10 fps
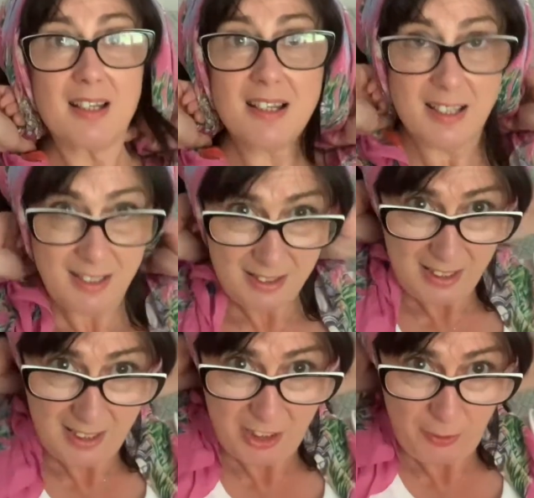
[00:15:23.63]
And there
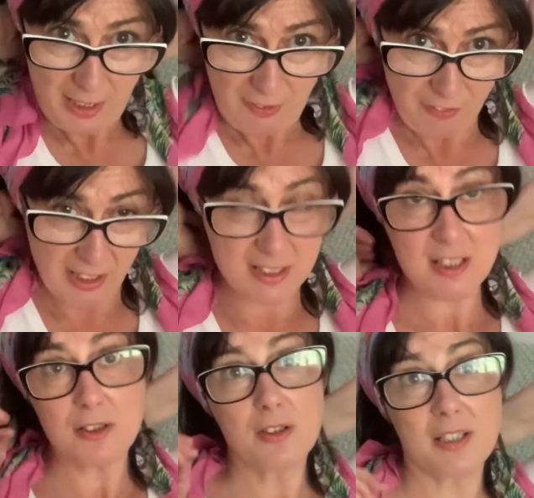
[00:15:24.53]
you have it. So
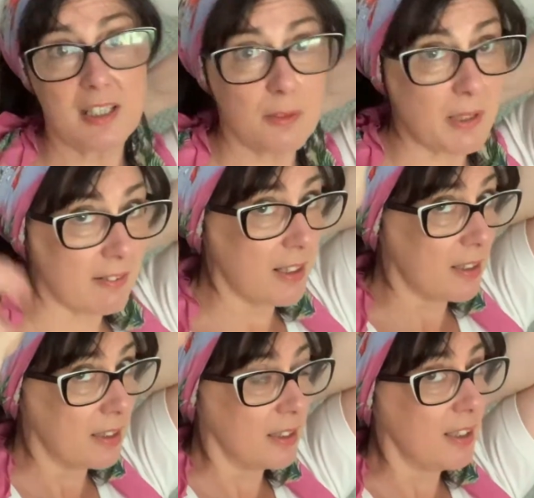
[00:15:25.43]
you can either wear it
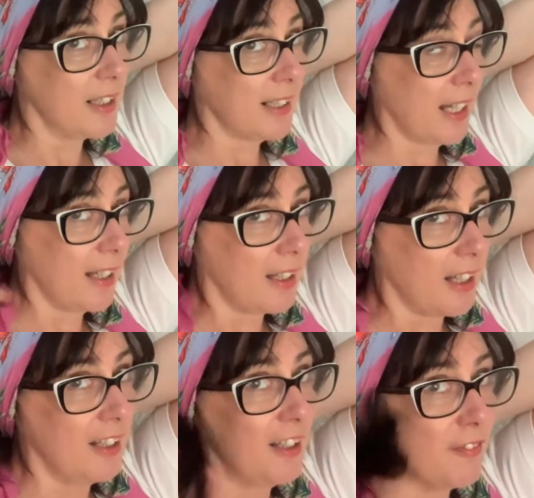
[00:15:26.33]
like that, I
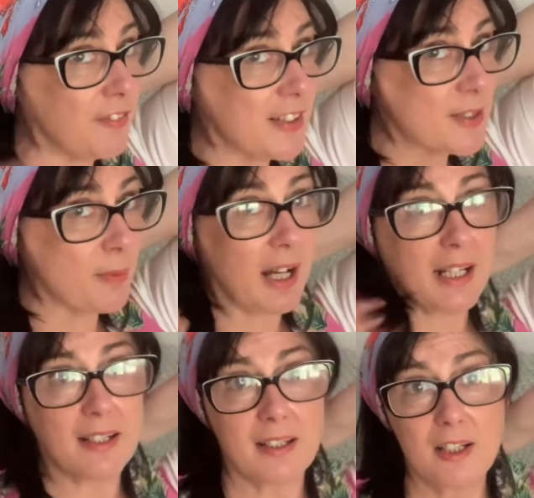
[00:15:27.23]
love this way,
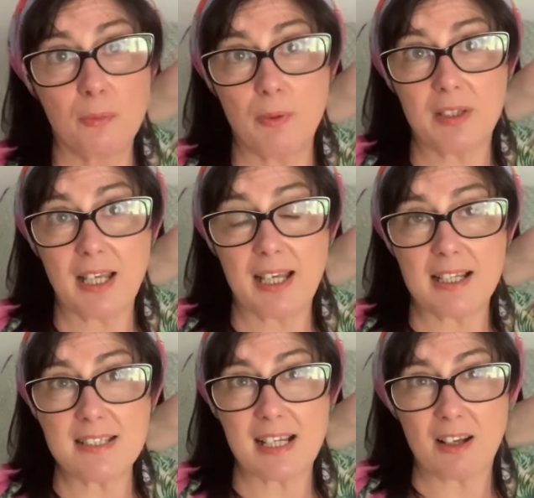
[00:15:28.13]
with your hair
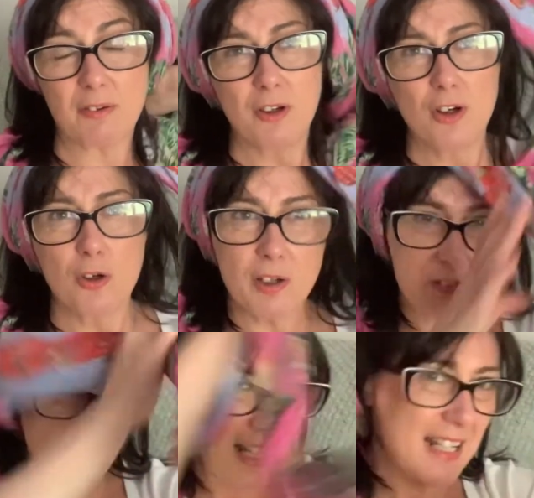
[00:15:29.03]
down, or if your
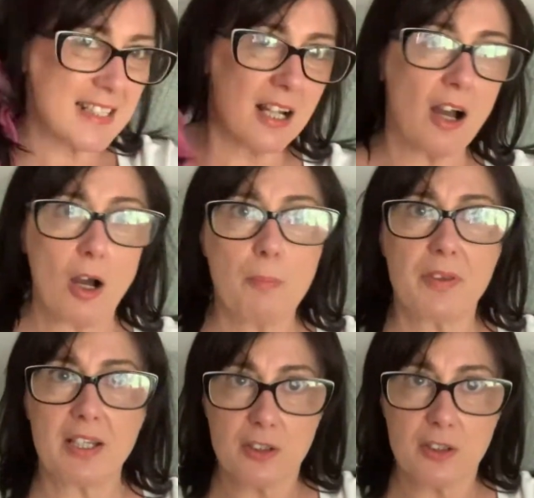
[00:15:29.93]
hair's up, then you